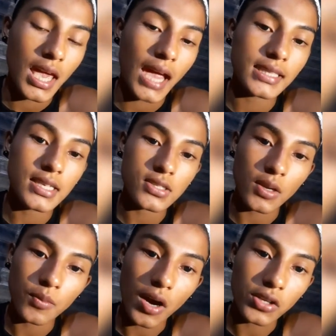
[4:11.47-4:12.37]
It
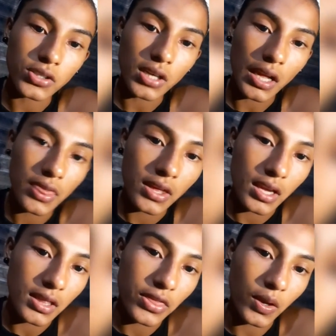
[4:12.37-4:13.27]
doesn't matter, at the
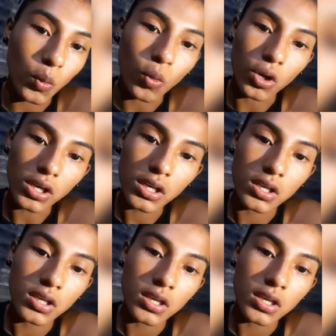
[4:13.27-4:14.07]
end they work.